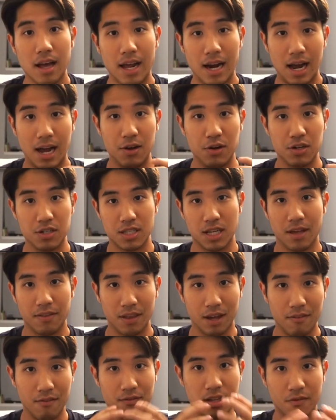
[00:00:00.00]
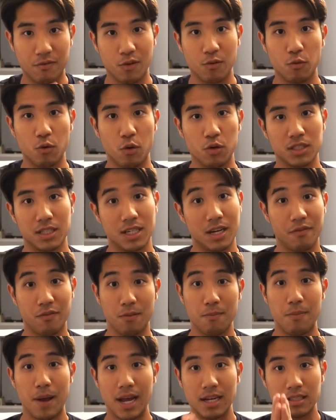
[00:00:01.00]
and I understand that different rules at
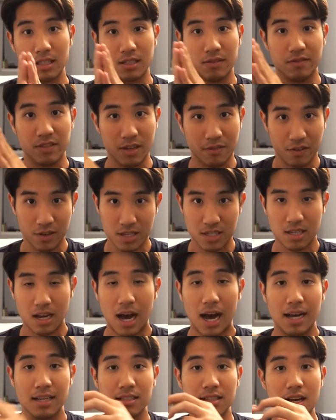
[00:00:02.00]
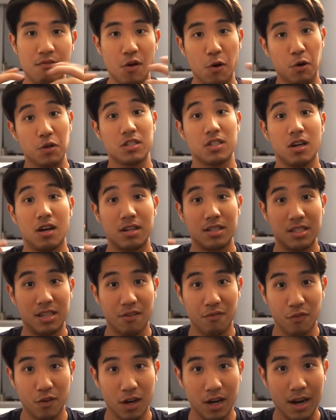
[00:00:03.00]
different banks of different size, focused on
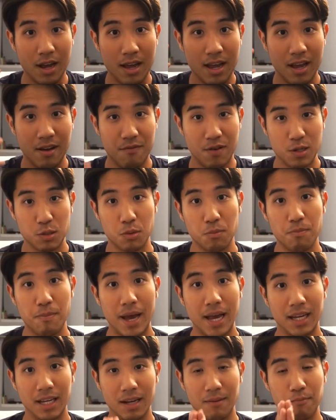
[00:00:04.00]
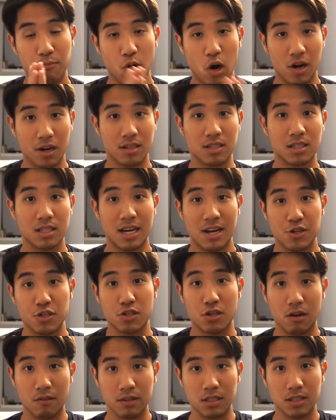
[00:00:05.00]
different investment banking products slash
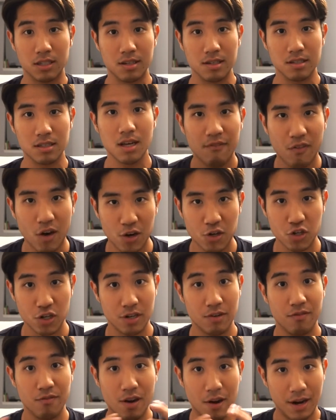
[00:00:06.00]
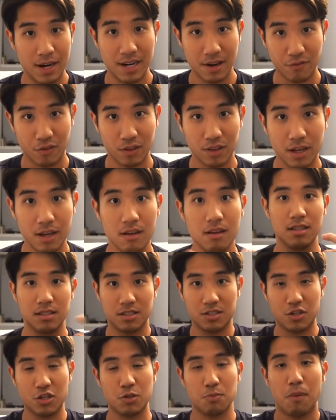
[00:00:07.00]
services, function very differently. This
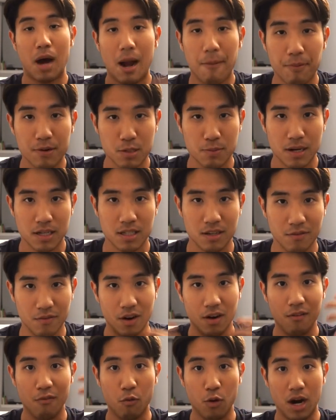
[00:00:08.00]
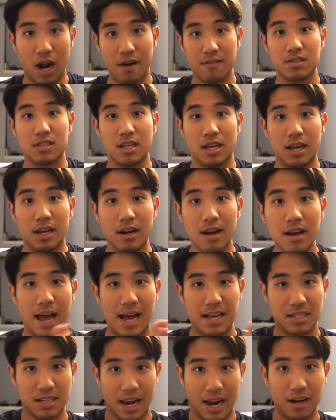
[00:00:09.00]
is just my perspective of what I've seen
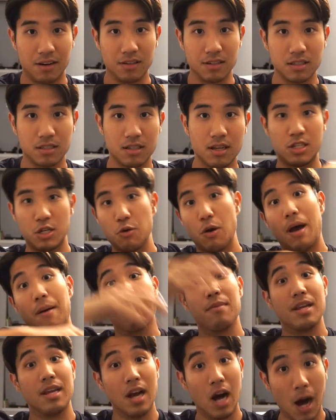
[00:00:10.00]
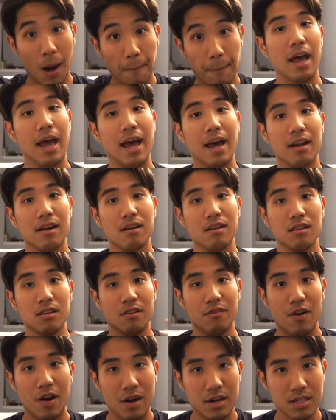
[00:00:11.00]
as an analyst to MD up and
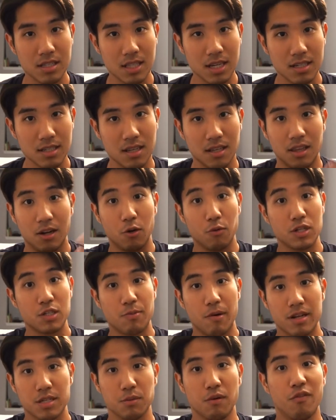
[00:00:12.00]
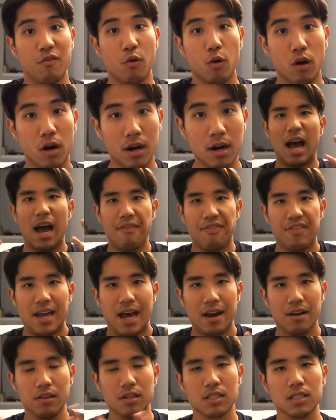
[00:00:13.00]
the various things that they're responsible for at the
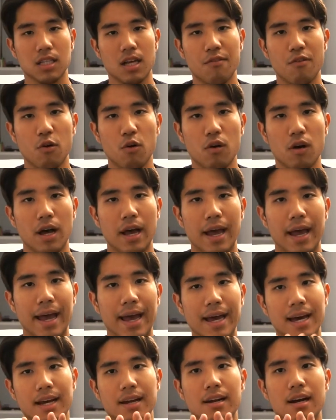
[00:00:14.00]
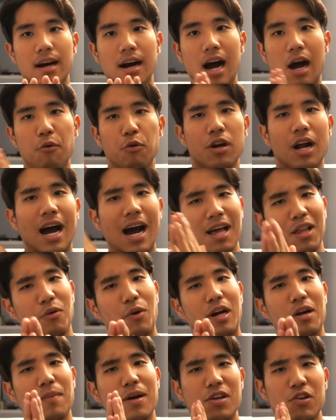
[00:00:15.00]
analyst level. And I would highly
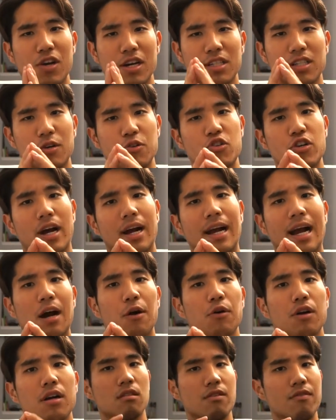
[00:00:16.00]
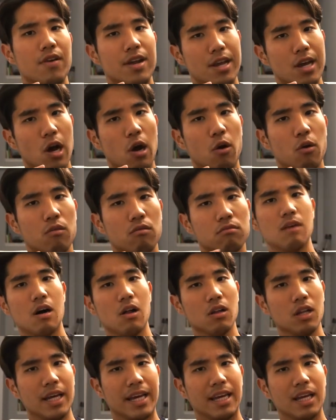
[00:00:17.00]
recommend you guys go check out the video.
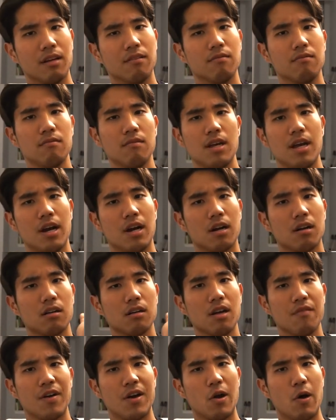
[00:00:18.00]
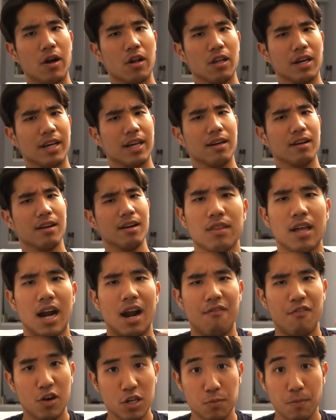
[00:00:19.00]
I'll link it here if I know how to link it that I
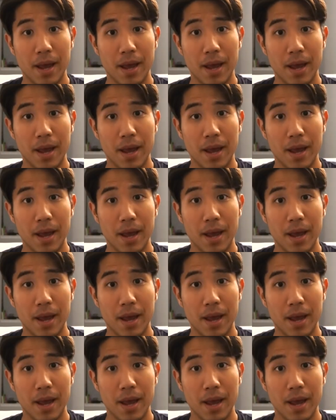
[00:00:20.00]
first